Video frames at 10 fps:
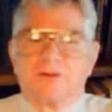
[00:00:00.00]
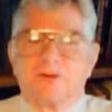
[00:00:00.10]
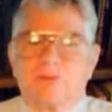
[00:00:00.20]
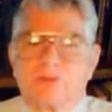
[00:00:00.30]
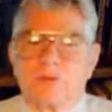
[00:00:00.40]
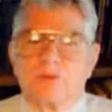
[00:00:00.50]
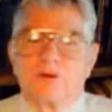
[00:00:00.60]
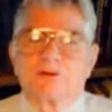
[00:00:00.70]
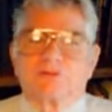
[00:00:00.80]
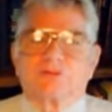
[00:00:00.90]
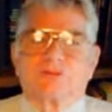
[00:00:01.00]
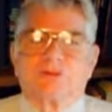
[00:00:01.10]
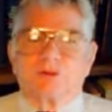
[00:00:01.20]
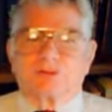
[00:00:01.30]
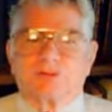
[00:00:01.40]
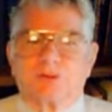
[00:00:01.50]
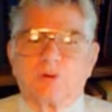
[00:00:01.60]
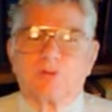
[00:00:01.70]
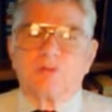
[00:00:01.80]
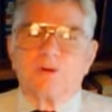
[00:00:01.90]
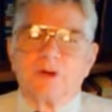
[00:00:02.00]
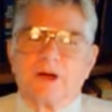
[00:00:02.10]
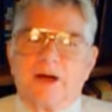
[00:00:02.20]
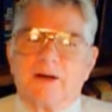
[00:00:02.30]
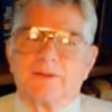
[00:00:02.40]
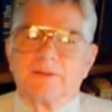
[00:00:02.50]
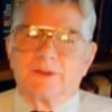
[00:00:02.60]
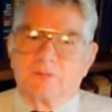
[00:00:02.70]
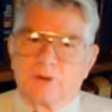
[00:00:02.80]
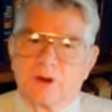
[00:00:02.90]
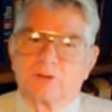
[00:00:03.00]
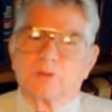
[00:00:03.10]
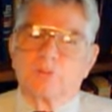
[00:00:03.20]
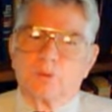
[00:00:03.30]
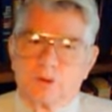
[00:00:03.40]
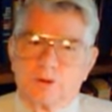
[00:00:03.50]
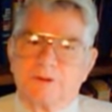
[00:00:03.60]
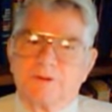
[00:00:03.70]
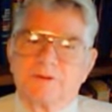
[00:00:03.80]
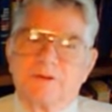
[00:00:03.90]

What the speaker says: 34-inch cook stove that ran on wood